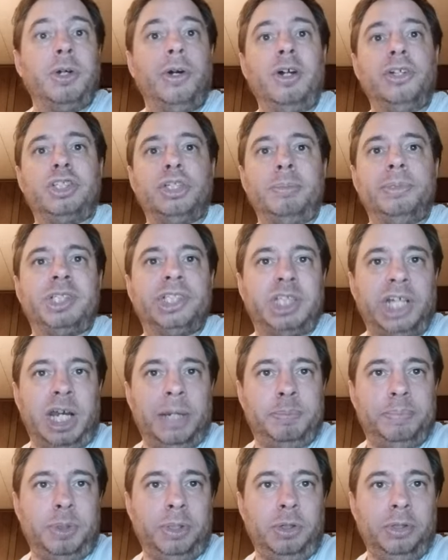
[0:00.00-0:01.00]
there are some
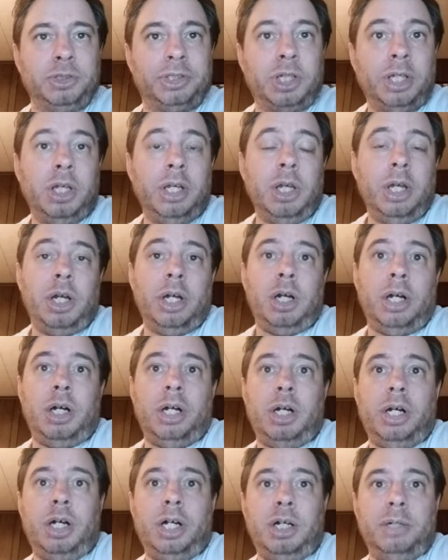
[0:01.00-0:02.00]
samples
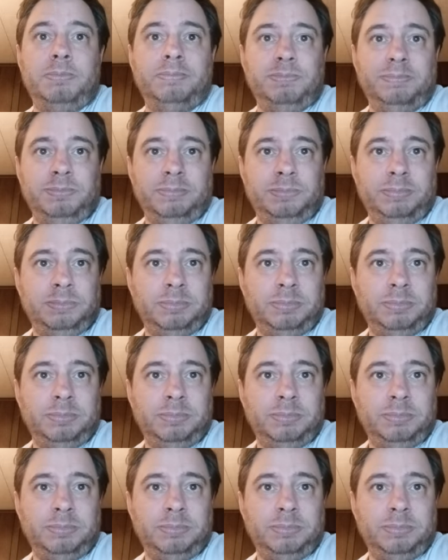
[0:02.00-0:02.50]
um,